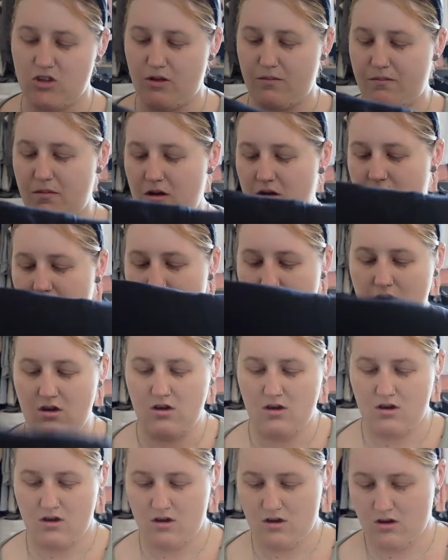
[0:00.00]
them.
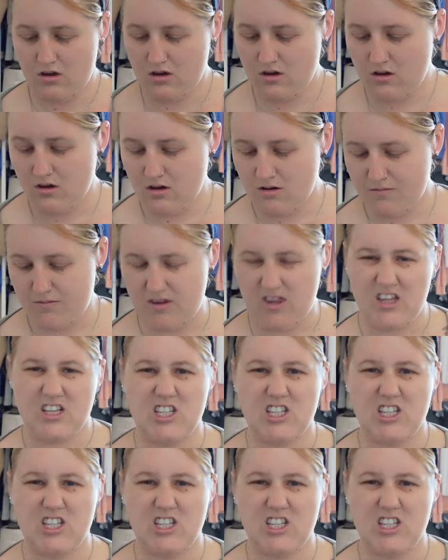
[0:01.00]
But they're